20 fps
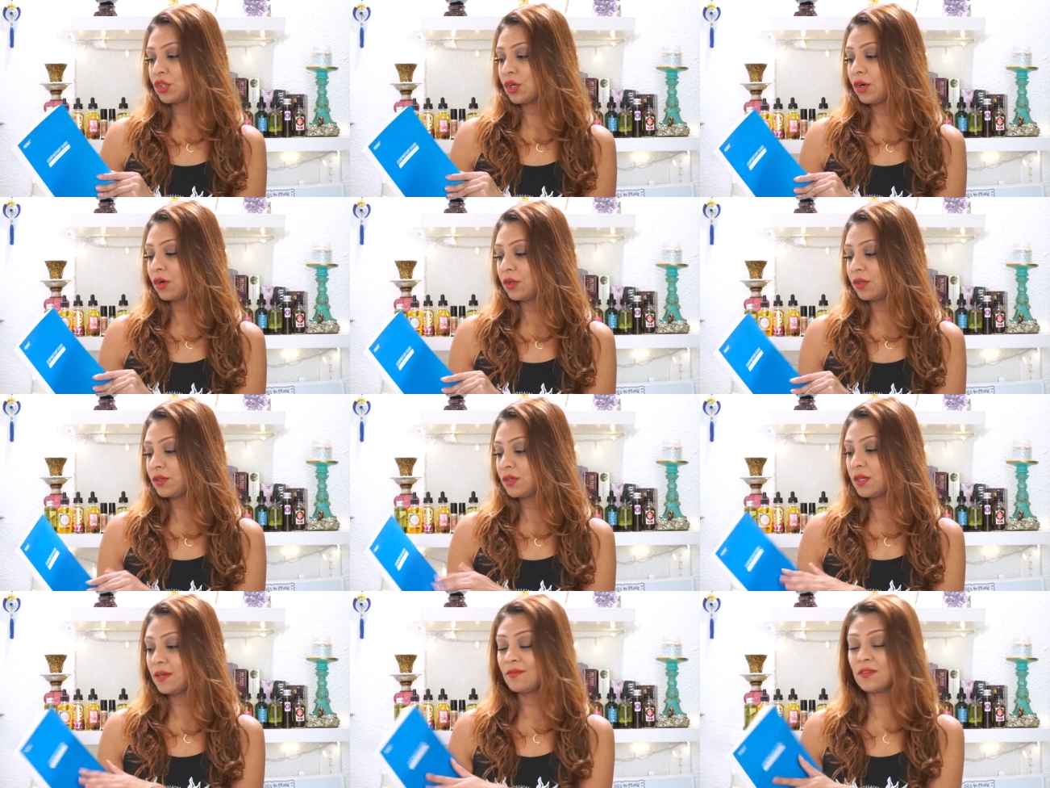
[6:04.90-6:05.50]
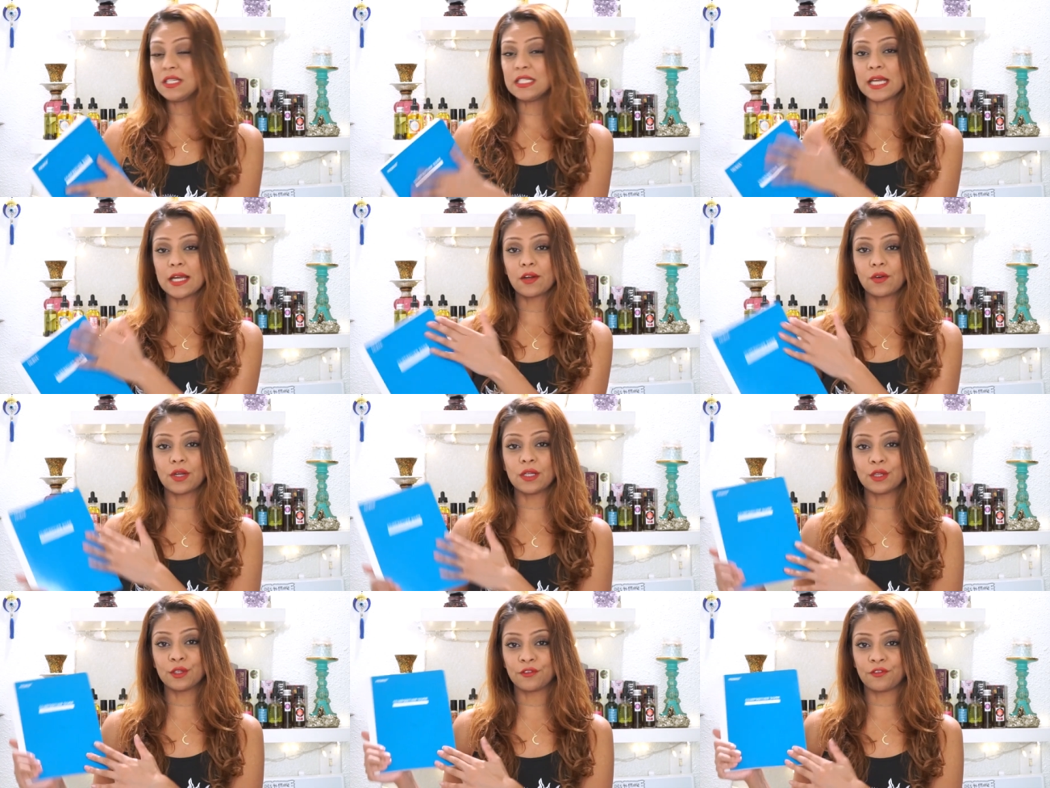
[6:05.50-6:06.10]
journal. You can even
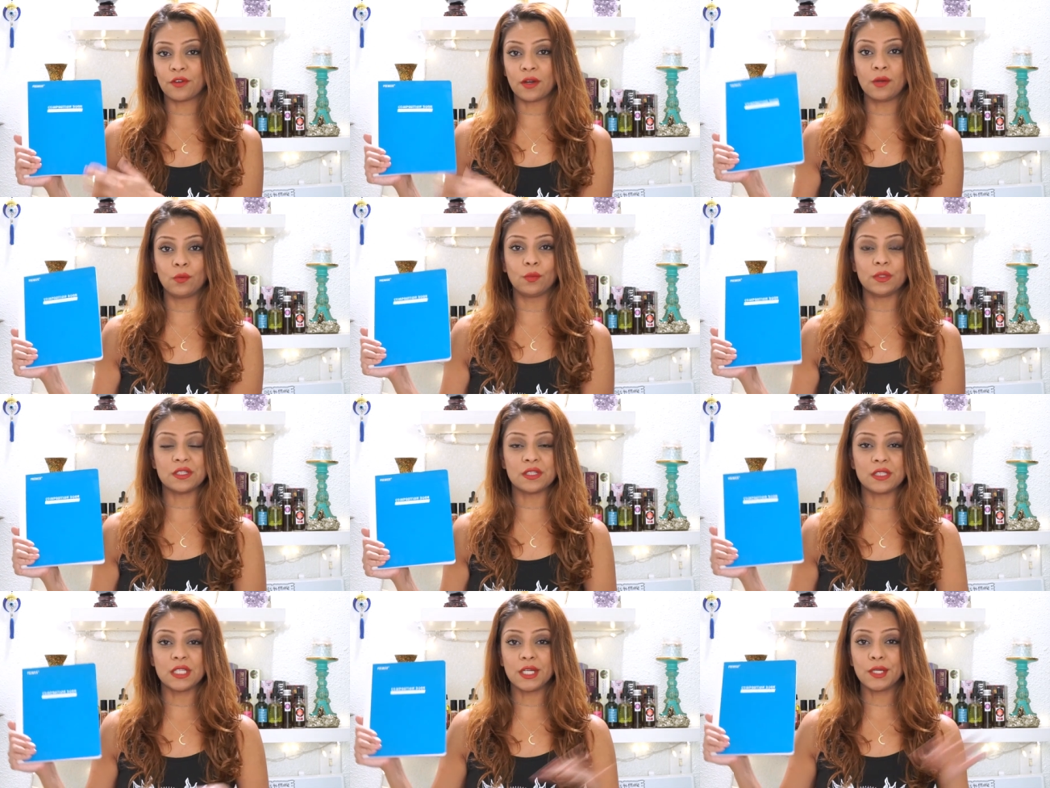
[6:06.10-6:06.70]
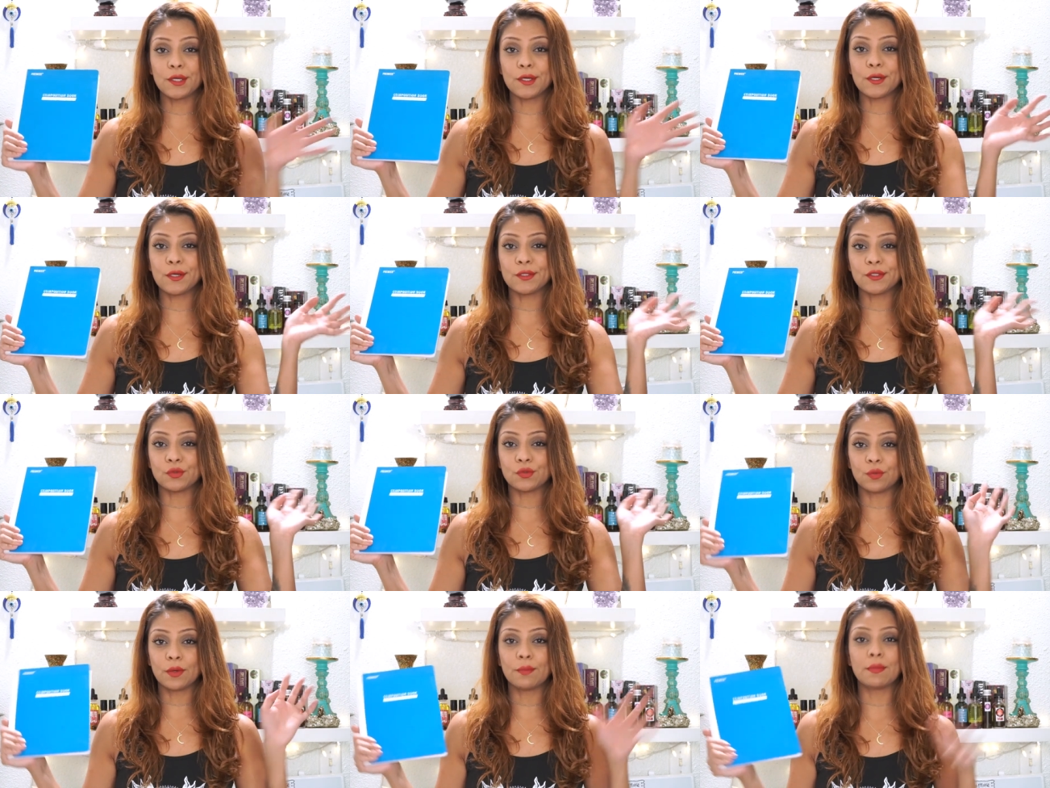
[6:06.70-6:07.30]
decorate the front with
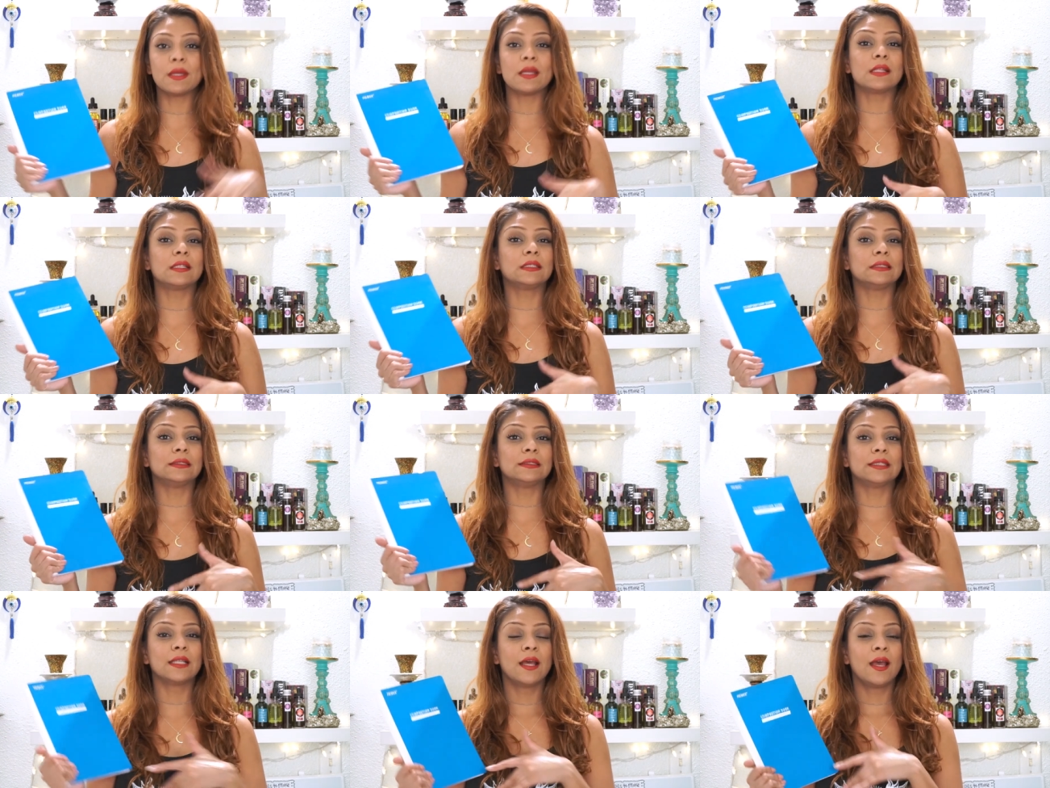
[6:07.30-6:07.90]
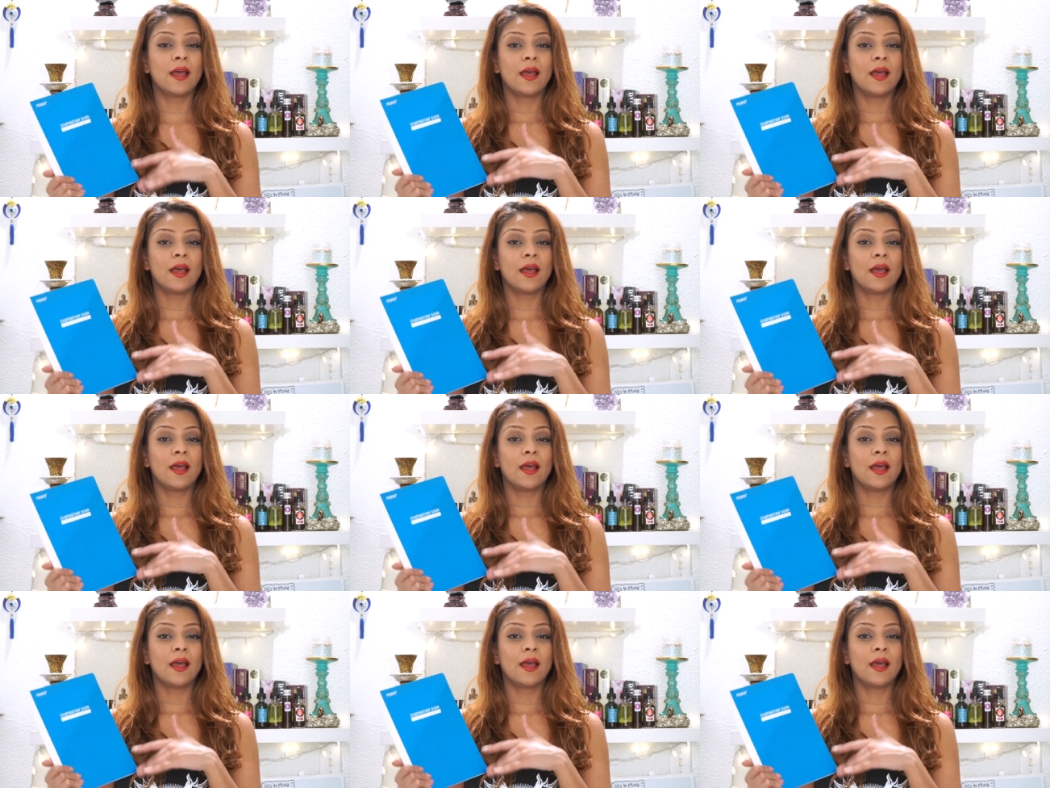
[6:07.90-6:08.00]
stickers, ribbons,